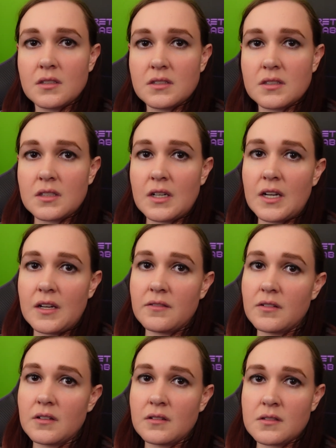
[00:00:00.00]
to not have
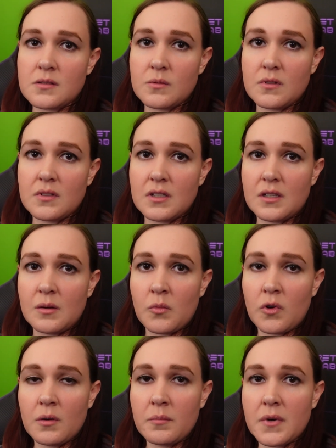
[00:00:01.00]
her in this world
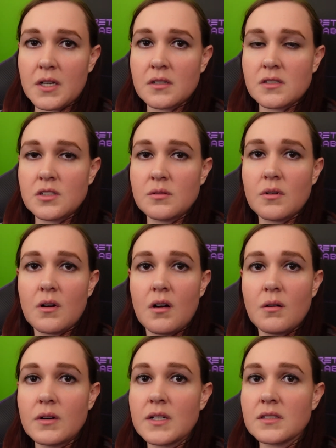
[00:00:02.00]
anymore, but she will
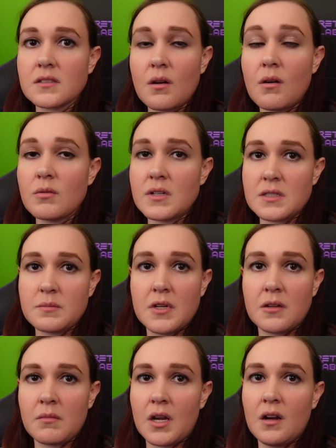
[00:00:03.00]
always always
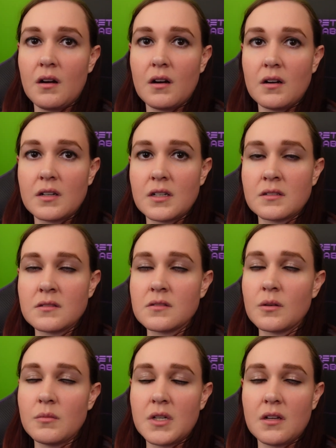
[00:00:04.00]
be in my heart, and
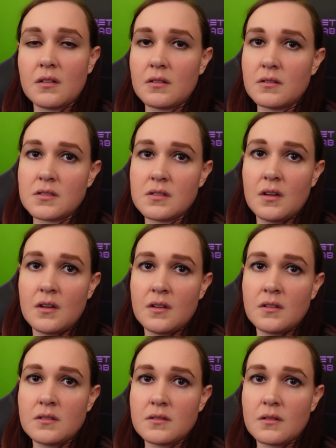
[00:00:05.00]
so many others.
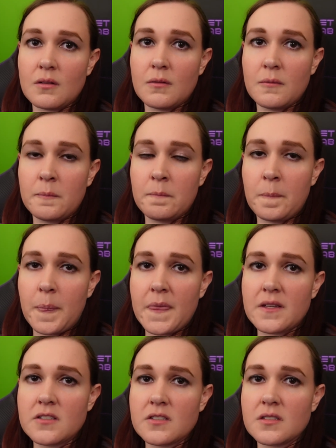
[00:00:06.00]
So
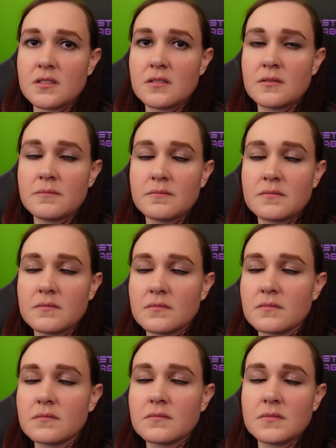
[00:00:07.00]
just
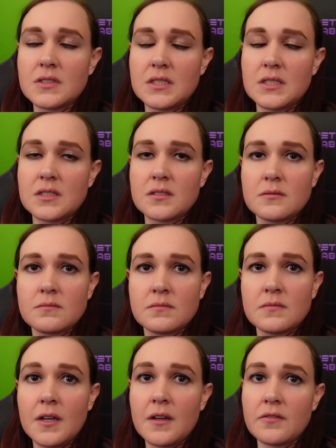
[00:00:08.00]
please
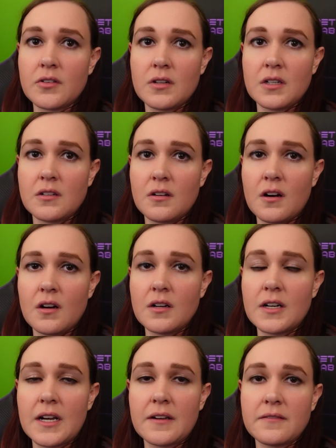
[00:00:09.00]
have her in your
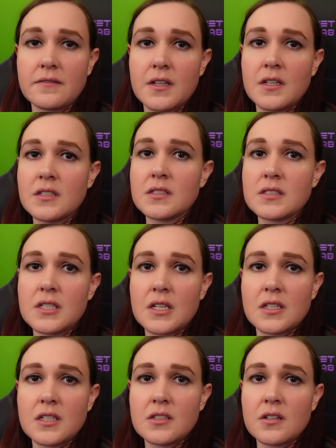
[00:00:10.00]
heart, have
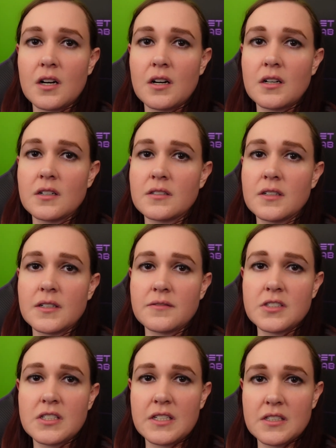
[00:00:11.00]
Stingin in your heart, have
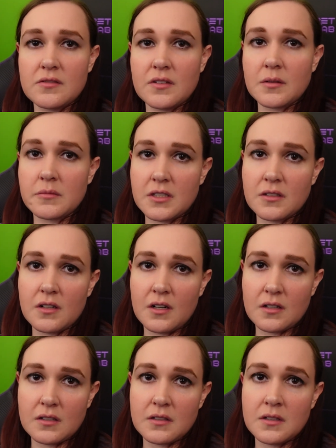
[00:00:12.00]
Chickie's family in your
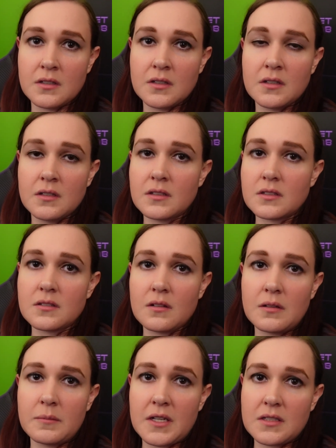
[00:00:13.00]
heart. That's
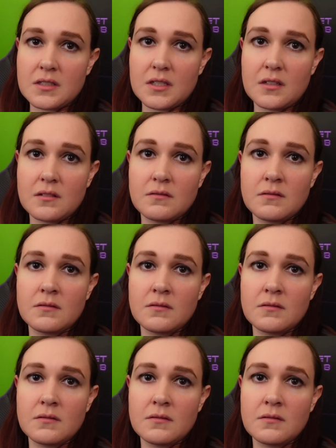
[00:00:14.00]
all I'm asking.